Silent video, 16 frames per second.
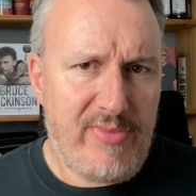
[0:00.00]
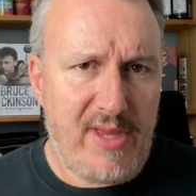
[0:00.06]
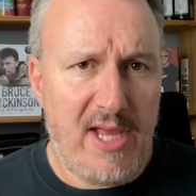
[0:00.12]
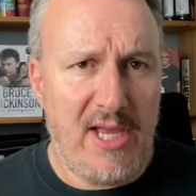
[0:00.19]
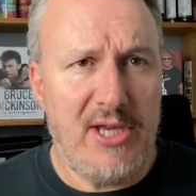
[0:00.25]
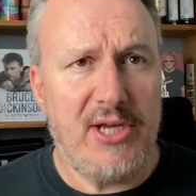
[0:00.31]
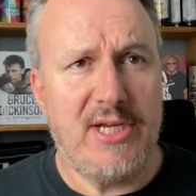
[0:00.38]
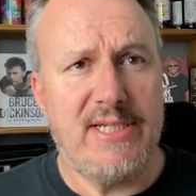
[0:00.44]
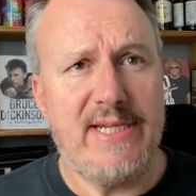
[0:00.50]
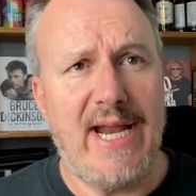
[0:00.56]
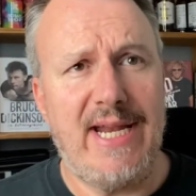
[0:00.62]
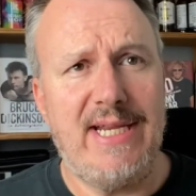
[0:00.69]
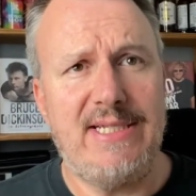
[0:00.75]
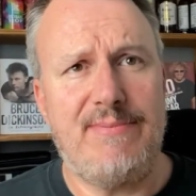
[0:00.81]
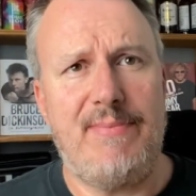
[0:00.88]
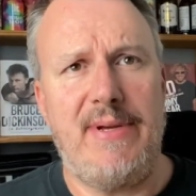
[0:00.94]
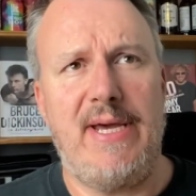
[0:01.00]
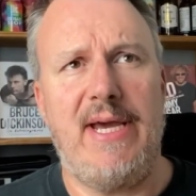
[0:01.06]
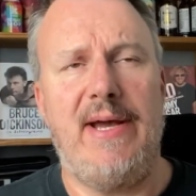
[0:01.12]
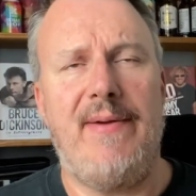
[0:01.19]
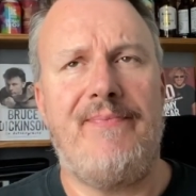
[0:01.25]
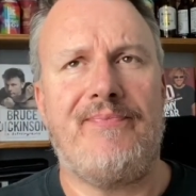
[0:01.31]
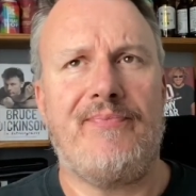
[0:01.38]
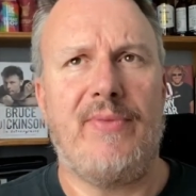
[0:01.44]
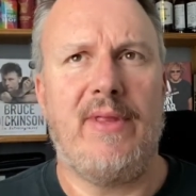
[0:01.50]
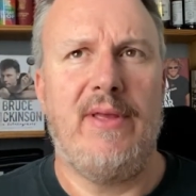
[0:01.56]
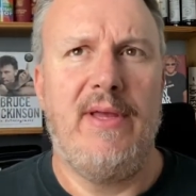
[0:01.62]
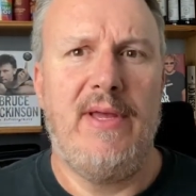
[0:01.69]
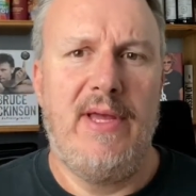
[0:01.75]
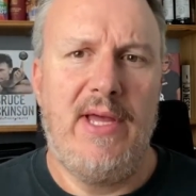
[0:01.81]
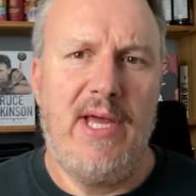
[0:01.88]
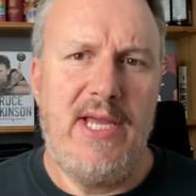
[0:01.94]
You can tell it's beer.
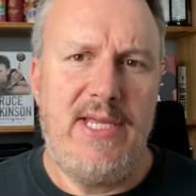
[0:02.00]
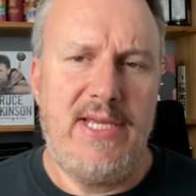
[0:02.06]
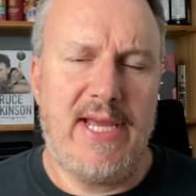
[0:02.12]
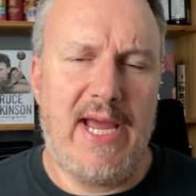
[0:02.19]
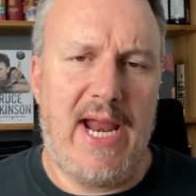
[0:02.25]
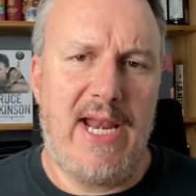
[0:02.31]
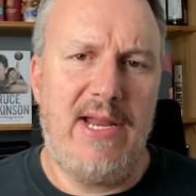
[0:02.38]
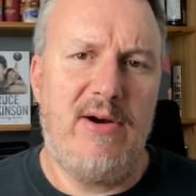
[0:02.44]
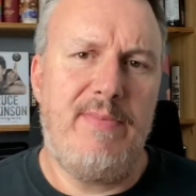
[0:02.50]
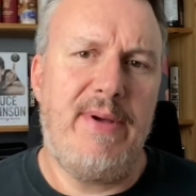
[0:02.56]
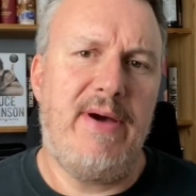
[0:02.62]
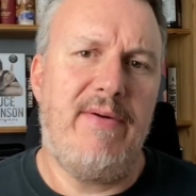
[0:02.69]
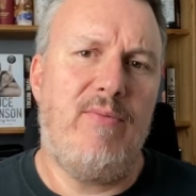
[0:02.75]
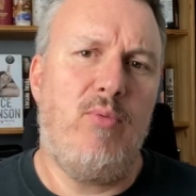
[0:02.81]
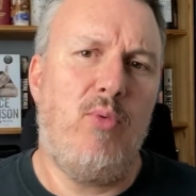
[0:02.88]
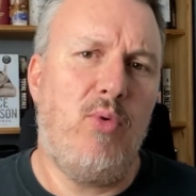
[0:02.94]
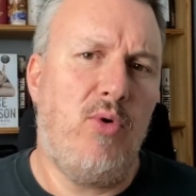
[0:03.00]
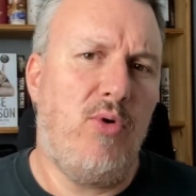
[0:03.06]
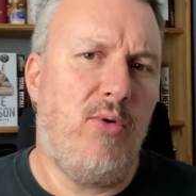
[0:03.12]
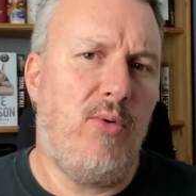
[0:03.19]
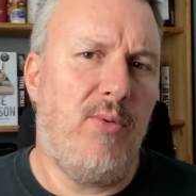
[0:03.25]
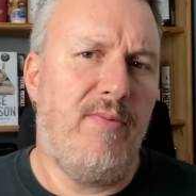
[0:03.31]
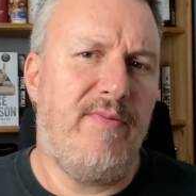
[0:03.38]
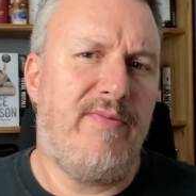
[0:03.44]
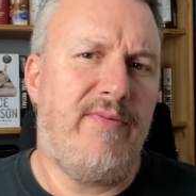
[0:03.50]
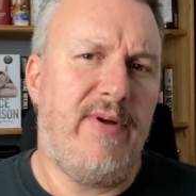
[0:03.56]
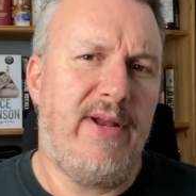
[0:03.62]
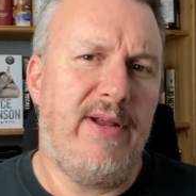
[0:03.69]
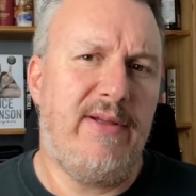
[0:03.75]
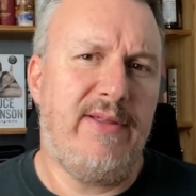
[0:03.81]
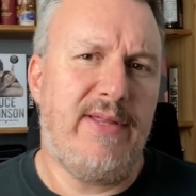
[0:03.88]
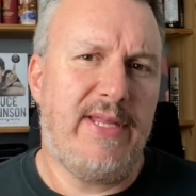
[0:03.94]
You get a little bit of warmth.
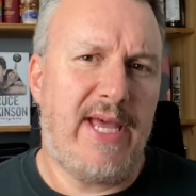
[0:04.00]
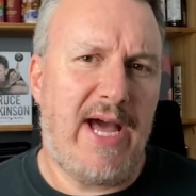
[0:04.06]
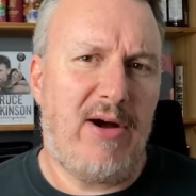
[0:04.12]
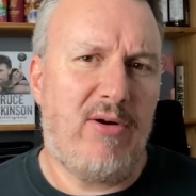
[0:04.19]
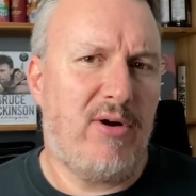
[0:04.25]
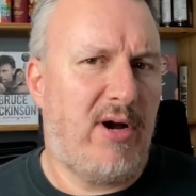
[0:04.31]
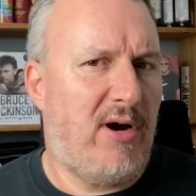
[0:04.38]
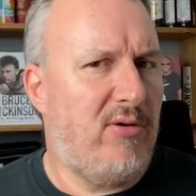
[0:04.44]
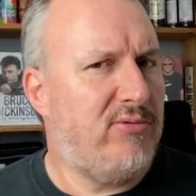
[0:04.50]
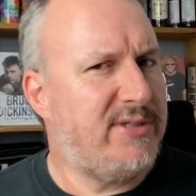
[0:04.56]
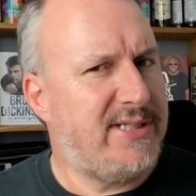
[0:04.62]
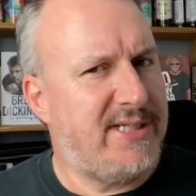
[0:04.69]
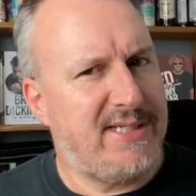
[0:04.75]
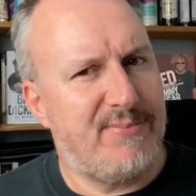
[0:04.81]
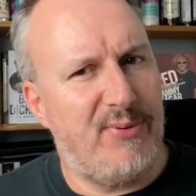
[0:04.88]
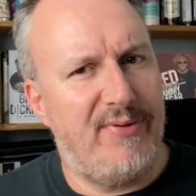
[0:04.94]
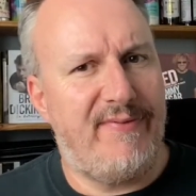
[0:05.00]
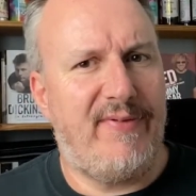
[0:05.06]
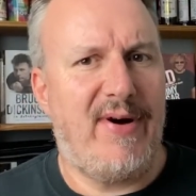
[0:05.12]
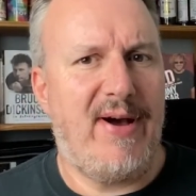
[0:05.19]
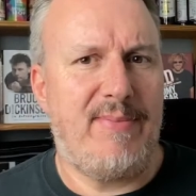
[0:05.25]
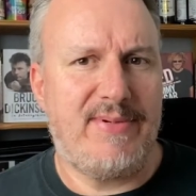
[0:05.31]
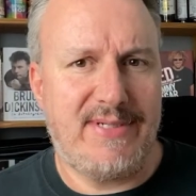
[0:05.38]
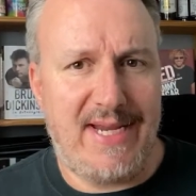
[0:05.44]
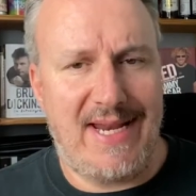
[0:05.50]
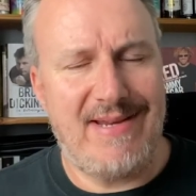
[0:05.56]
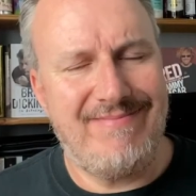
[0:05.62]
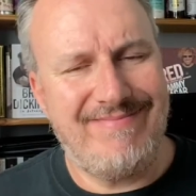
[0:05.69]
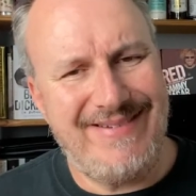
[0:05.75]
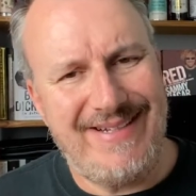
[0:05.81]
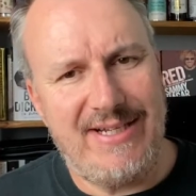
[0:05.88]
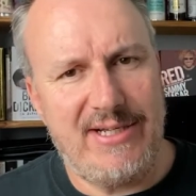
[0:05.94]
The alcohol,
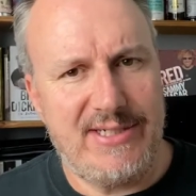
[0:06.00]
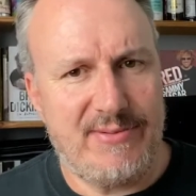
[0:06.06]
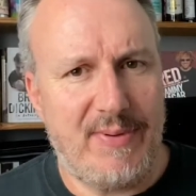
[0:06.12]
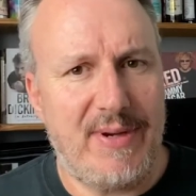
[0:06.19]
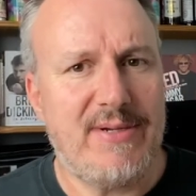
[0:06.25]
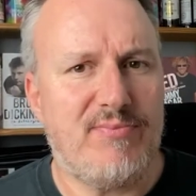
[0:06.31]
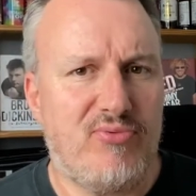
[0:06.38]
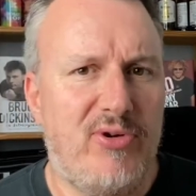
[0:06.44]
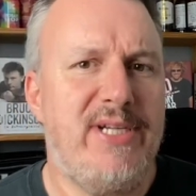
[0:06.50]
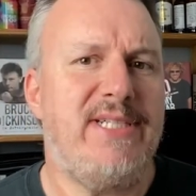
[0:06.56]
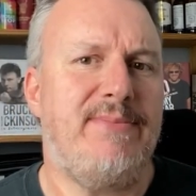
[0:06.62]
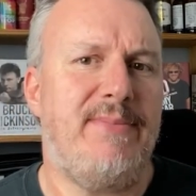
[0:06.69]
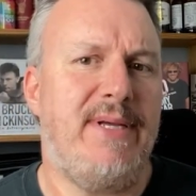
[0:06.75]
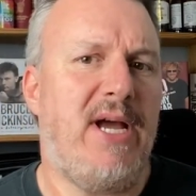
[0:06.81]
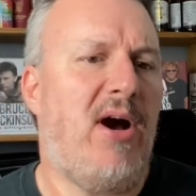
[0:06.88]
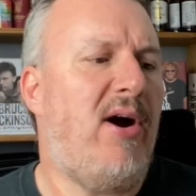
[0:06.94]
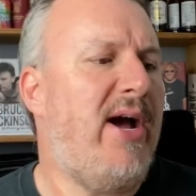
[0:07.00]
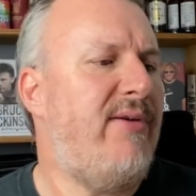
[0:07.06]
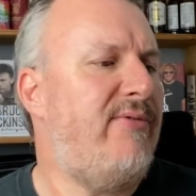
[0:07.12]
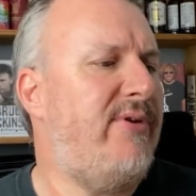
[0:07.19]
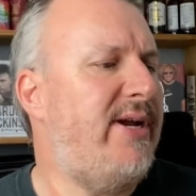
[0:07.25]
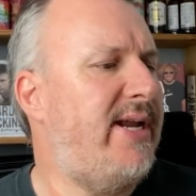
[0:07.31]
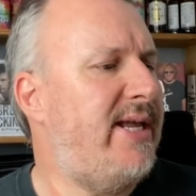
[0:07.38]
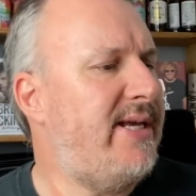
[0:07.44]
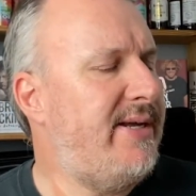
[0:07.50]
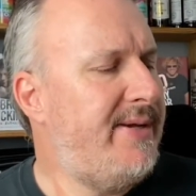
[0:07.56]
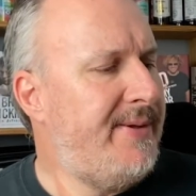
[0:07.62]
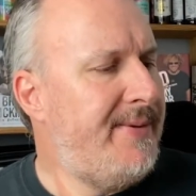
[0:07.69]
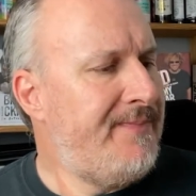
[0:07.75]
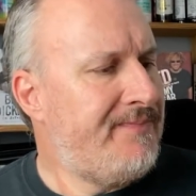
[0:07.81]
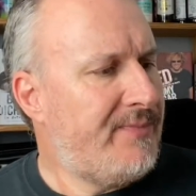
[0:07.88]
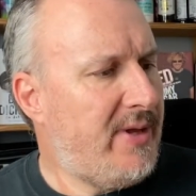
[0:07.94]
6.5%, you know, it's reasonably high, really.
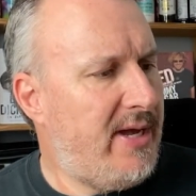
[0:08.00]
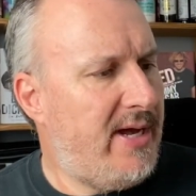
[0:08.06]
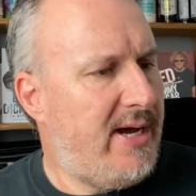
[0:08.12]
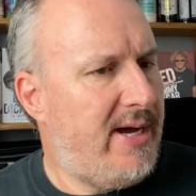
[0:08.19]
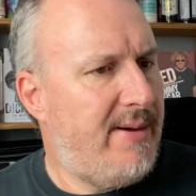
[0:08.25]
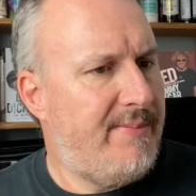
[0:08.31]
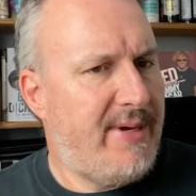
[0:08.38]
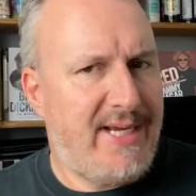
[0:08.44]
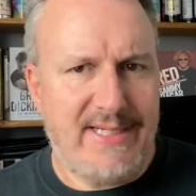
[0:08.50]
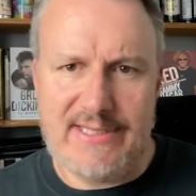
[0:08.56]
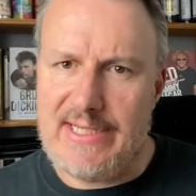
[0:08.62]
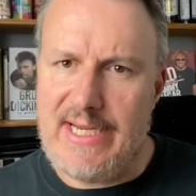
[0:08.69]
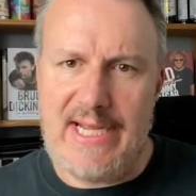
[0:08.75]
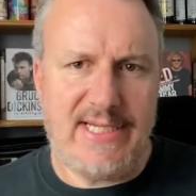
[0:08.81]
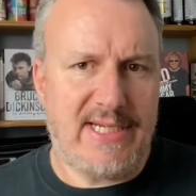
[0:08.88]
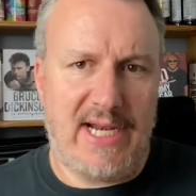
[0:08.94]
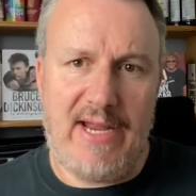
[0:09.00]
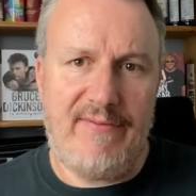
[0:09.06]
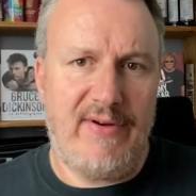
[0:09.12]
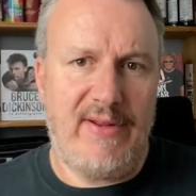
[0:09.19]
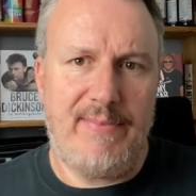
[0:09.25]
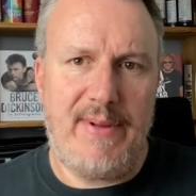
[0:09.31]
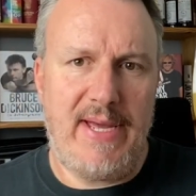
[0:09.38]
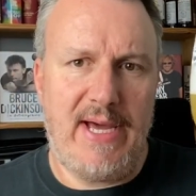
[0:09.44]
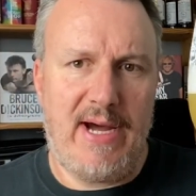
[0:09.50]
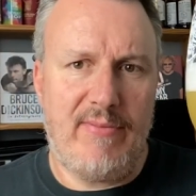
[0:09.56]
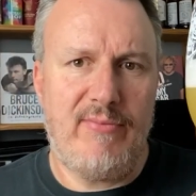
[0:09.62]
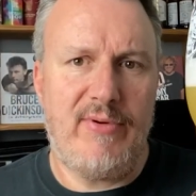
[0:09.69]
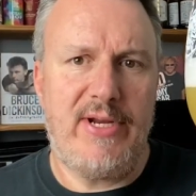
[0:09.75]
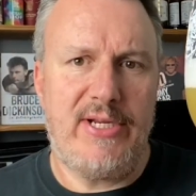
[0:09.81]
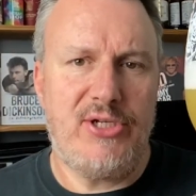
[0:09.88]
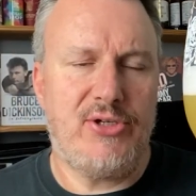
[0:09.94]
It's a lovely beer. I'm
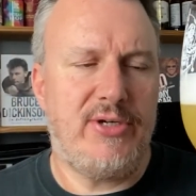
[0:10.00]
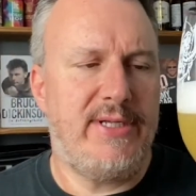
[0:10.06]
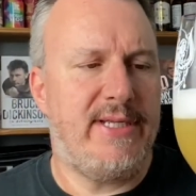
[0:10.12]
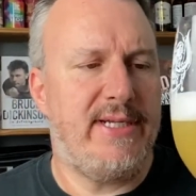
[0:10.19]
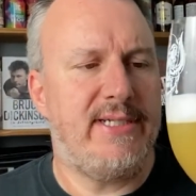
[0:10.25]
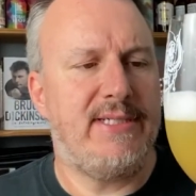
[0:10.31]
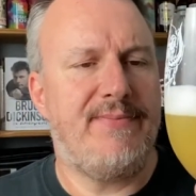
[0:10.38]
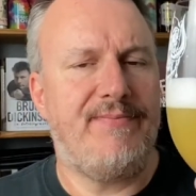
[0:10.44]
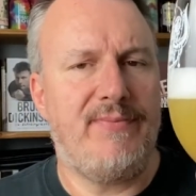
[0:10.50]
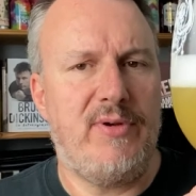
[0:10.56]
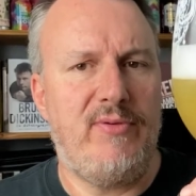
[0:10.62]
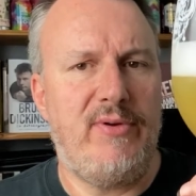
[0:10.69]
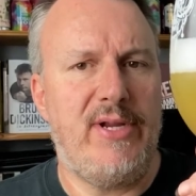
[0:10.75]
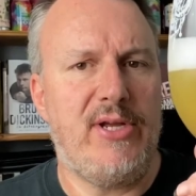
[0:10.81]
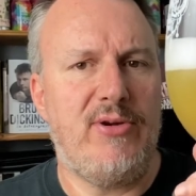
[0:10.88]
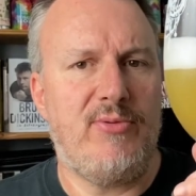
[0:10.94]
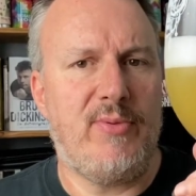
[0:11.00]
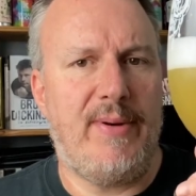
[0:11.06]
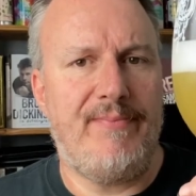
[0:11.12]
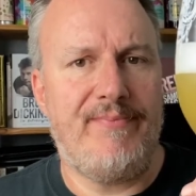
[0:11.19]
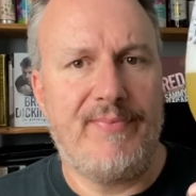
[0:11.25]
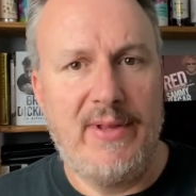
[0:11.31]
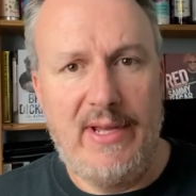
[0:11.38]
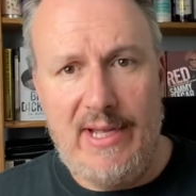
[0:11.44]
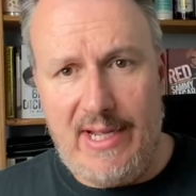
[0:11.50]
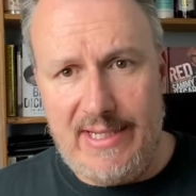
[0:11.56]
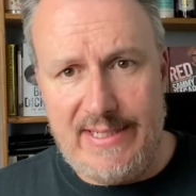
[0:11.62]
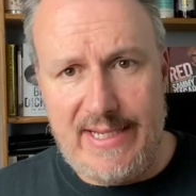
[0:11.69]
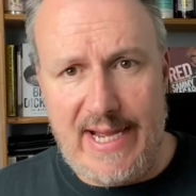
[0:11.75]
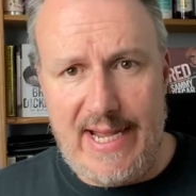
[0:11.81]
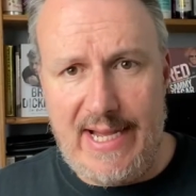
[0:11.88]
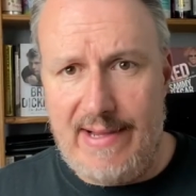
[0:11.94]
really enjoying this. A really good one.
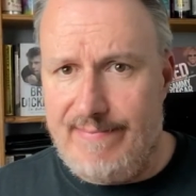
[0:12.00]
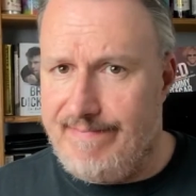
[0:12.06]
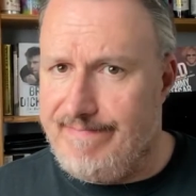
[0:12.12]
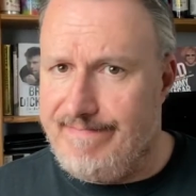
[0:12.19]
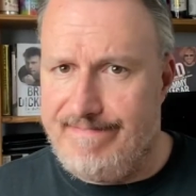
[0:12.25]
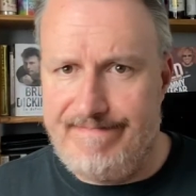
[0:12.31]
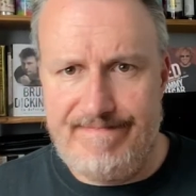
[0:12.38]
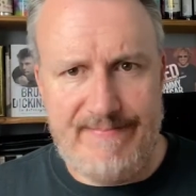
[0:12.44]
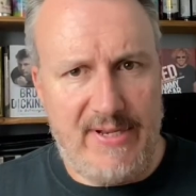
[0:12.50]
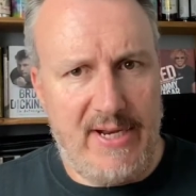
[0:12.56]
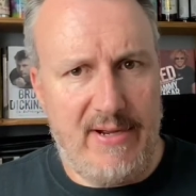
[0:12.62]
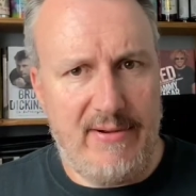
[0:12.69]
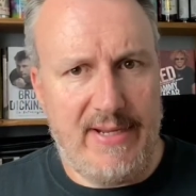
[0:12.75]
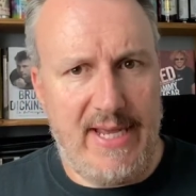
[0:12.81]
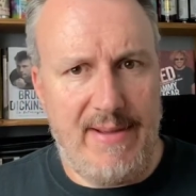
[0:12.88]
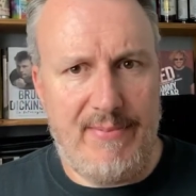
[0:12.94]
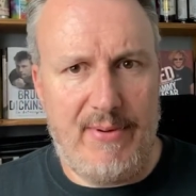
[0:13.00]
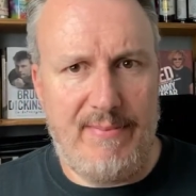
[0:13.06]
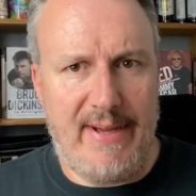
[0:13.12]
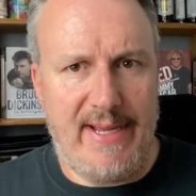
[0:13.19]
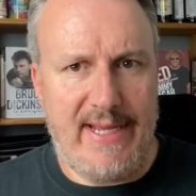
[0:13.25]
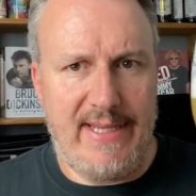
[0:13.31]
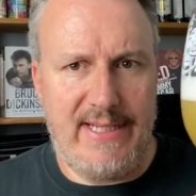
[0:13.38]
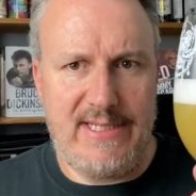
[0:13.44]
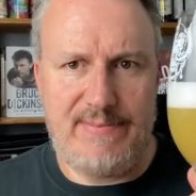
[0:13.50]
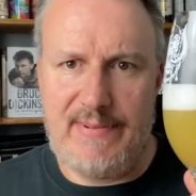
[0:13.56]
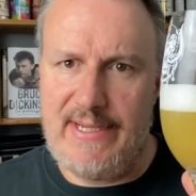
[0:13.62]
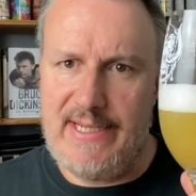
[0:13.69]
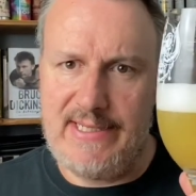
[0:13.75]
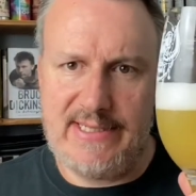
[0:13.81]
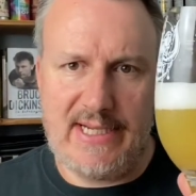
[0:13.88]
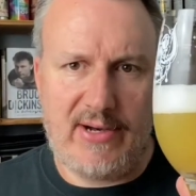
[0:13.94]
Deya, you know, keep on making these
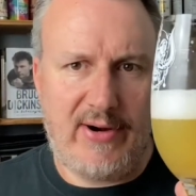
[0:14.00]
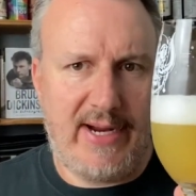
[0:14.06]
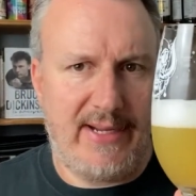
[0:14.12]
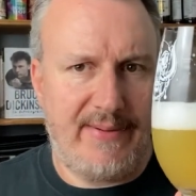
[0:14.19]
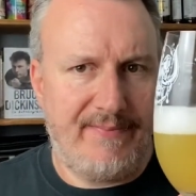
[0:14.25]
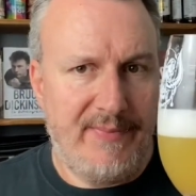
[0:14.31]
beers. They're great.